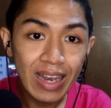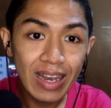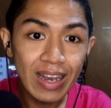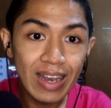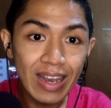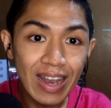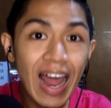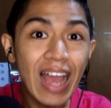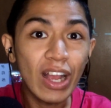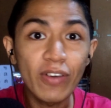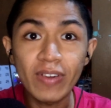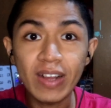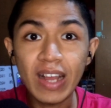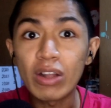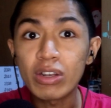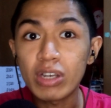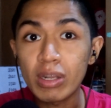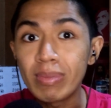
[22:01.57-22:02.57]
and lack
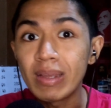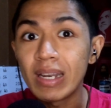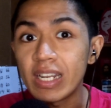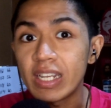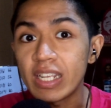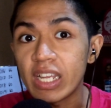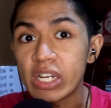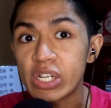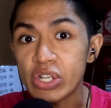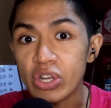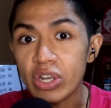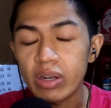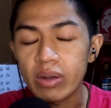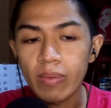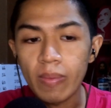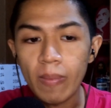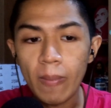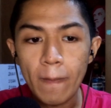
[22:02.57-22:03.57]
of accountability in
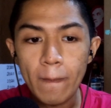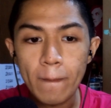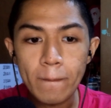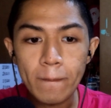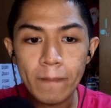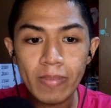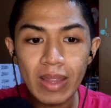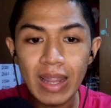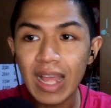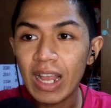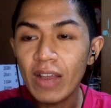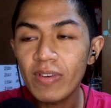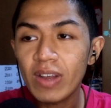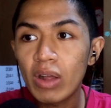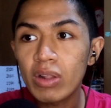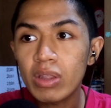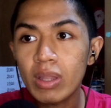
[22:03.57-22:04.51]
turn. Lack